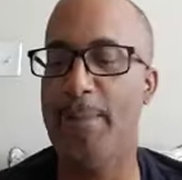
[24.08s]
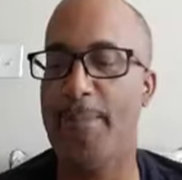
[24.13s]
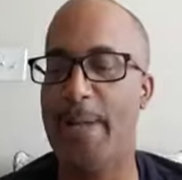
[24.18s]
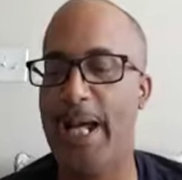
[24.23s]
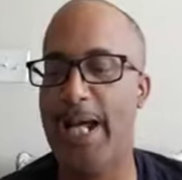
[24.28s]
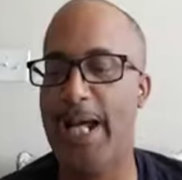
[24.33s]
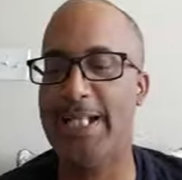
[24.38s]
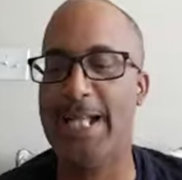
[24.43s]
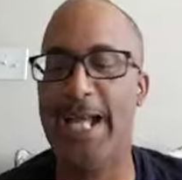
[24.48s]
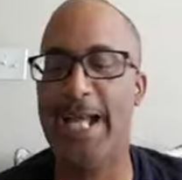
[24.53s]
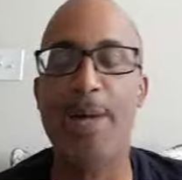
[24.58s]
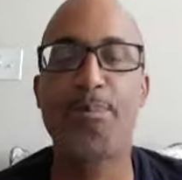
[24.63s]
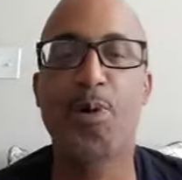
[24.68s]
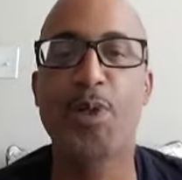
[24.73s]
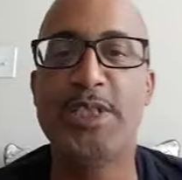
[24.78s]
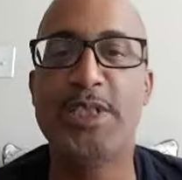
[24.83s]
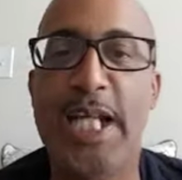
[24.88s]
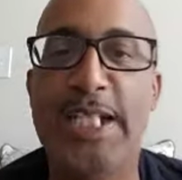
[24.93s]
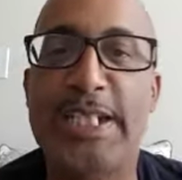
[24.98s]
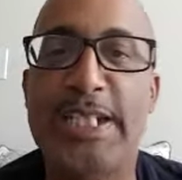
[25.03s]
yeah, man. I
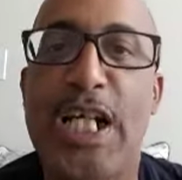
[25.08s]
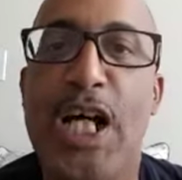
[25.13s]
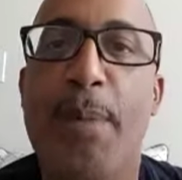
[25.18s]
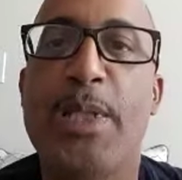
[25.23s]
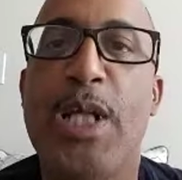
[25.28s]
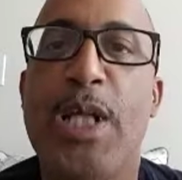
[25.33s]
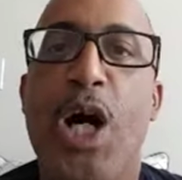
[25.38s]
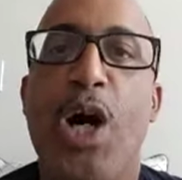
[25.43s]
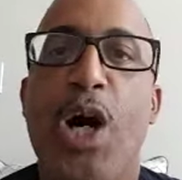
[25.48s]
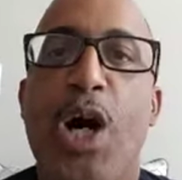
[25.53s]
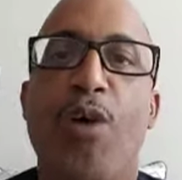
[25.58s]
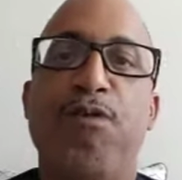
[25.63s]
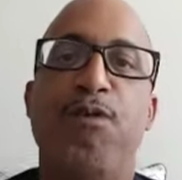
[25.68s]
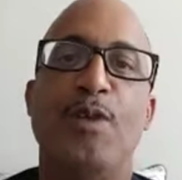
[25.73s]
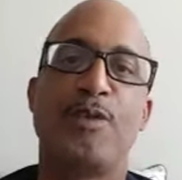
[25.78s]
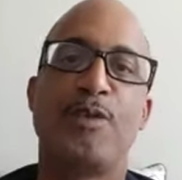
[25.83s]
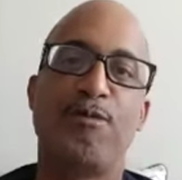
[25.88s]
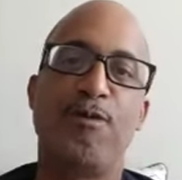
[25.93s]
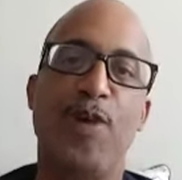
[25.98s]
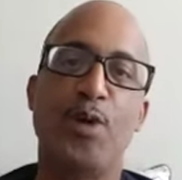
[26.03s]
appreciate you coming on.
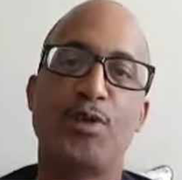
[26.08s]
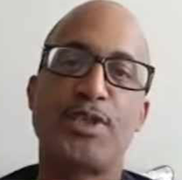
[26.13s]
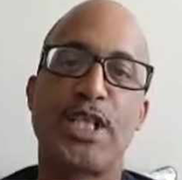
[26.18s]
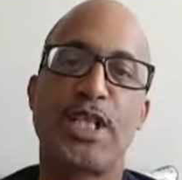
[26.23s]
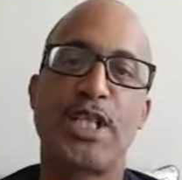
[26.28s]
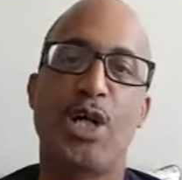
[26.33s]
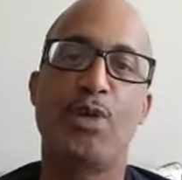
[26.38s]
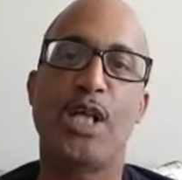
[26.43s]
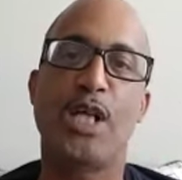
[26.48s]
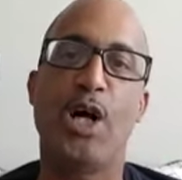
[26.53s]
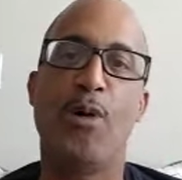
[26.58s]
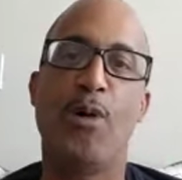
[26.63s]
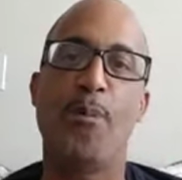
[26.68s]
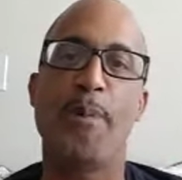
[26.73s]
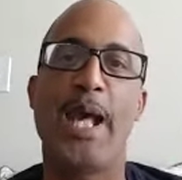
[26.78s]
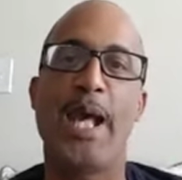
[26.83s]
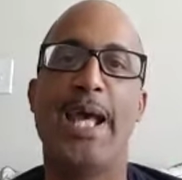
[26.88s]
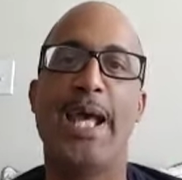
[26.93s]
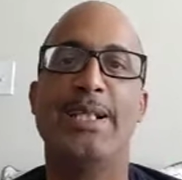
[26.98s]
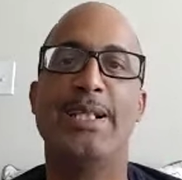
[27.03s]
For the folks don't know,
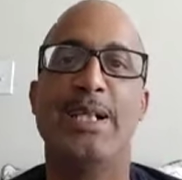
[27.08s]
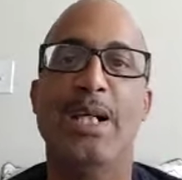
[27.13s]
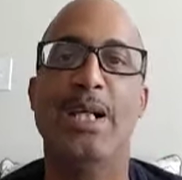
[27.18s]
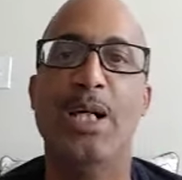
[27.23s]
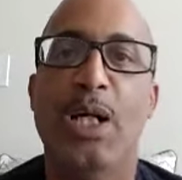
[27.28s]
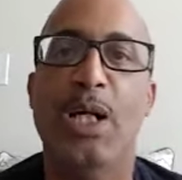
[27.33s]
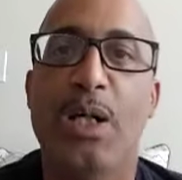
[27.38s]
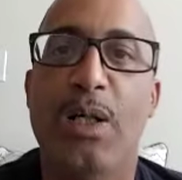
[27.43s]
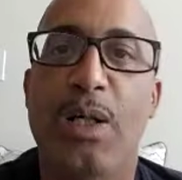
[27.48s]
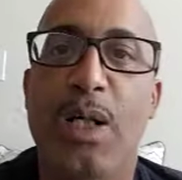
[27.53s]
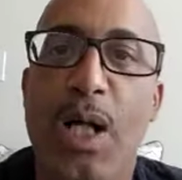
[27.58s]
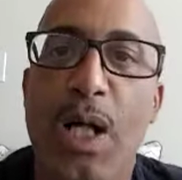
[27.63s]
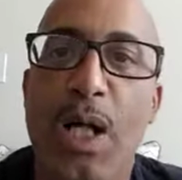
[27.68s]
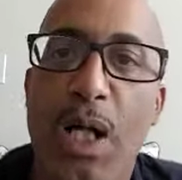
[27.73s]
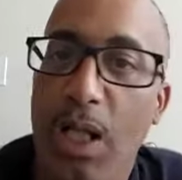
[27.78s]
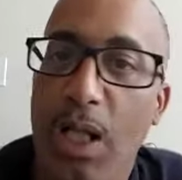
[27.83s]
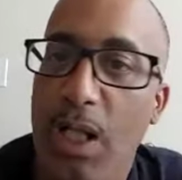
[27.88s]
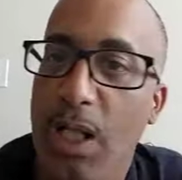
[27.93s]
man, uh,